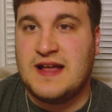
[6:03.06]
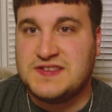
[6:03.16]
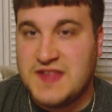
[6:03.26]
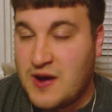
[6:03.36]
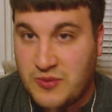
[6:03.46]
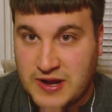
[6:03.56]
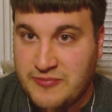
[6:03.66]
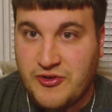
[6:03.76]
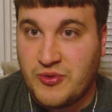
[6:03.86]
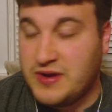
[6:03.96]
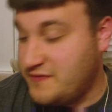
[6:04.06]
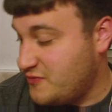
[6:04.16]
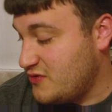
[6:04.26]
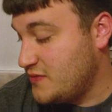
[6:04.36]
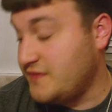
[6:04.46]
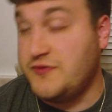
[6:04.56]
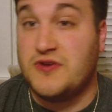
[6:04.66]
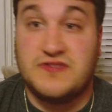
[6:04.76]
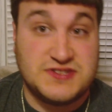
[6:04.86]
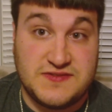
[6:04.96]
that's not what I'm doing for a review
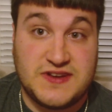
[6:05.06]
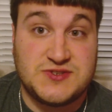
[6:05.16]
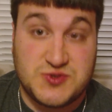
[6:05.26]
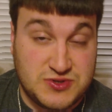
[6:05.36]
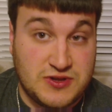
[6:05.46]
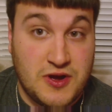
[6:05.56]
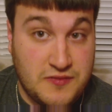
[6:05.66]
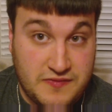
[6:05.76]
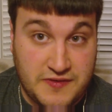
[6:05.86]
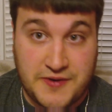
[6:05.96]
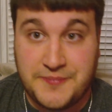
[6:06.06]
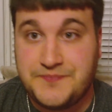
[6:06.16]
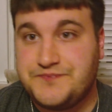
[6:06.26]
of a Sylvester Stallone film.